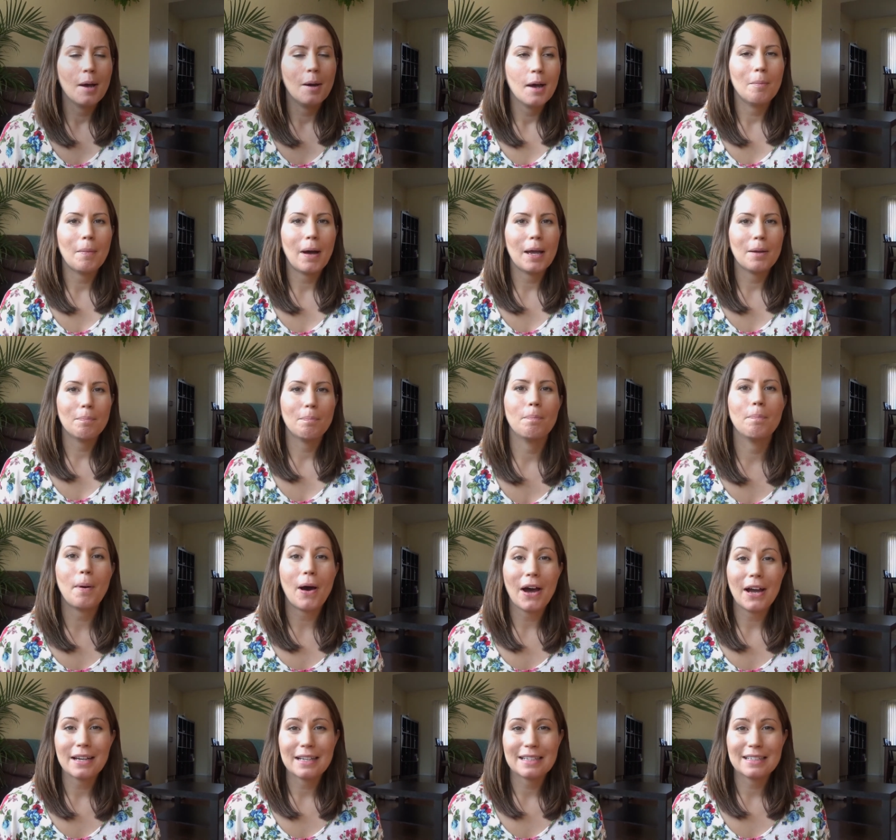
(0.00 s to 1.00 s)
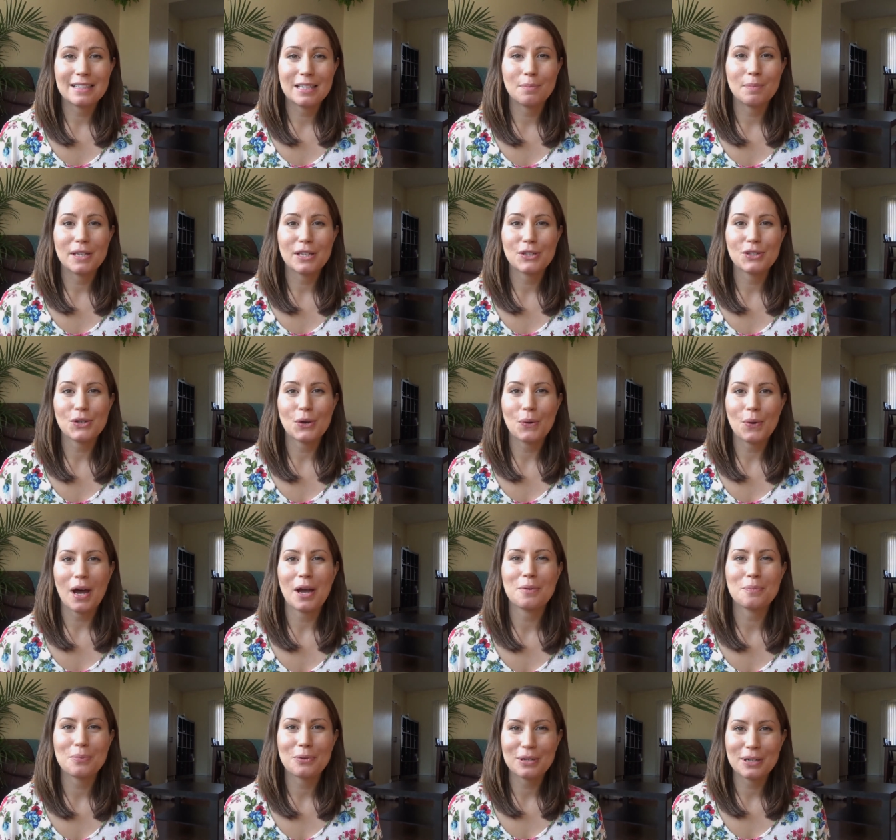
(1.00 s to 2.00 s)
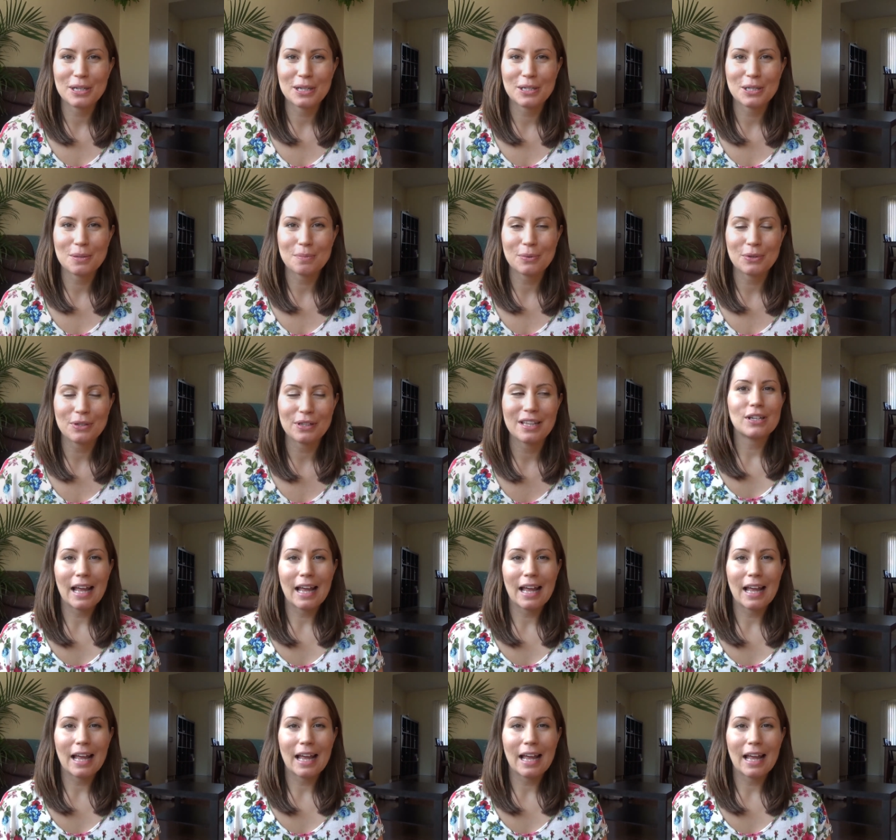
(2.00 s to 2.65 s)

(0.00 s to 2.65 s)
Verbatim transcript: my body to be so unpredictable.